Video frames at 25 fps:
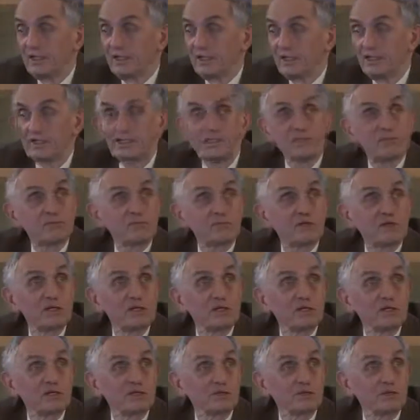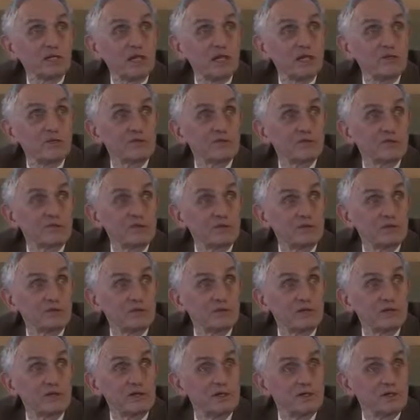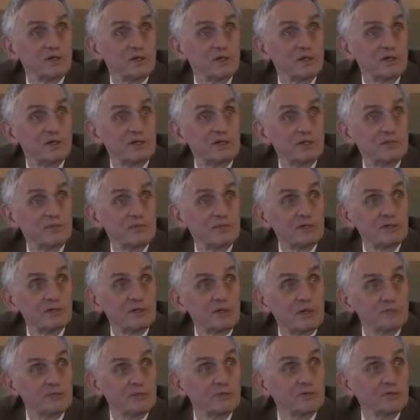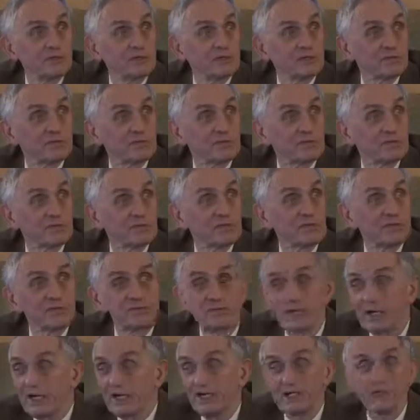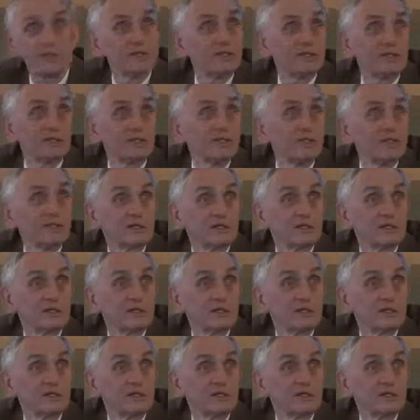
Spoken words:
in spring 2012, when governments were doing badly,